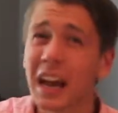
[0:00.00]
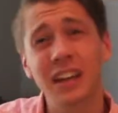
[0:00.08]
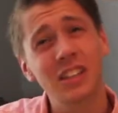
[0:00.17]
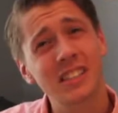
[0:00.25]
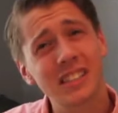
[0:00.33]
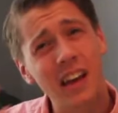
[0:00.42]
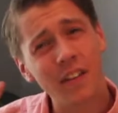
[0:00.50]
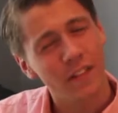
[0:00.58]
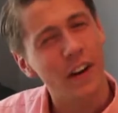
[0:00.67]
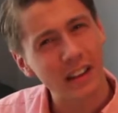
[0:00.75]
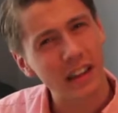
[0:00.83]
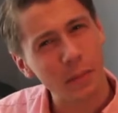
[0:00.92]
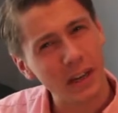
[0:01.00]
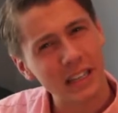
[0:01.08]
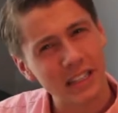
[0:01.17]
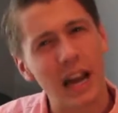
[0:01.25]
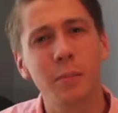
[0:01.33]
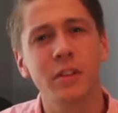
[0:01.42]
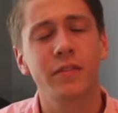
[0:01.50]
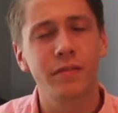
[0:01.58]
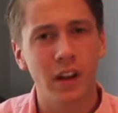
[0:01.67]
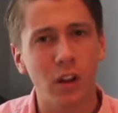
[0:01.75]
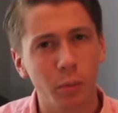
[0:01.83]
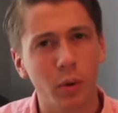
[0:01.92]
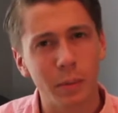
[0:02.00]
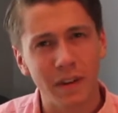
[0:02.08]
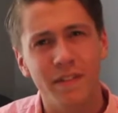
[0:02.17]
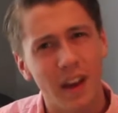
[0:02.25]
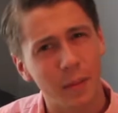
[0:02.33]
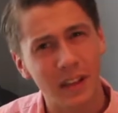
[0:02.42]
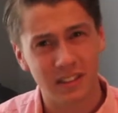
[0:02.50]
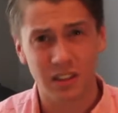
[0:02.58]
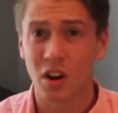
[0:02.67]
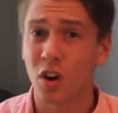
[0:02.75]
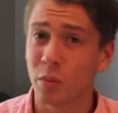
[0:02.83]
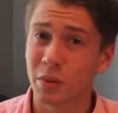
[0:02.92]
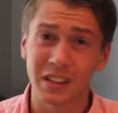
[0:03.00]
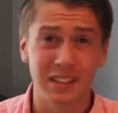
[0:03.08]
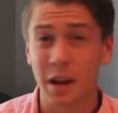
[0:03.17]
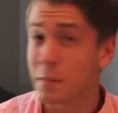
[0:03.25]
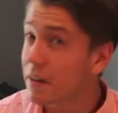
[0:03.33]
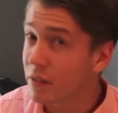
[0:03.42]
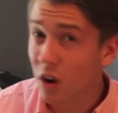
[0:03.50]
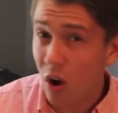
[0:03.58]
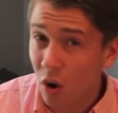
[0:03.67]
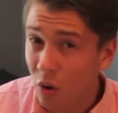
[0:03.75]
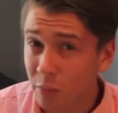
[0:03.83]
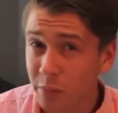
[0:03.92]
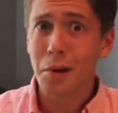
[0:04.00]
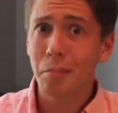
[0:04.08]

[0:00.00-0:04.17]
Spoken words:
I just have very limited time to film when my family isn't home because I'm never home.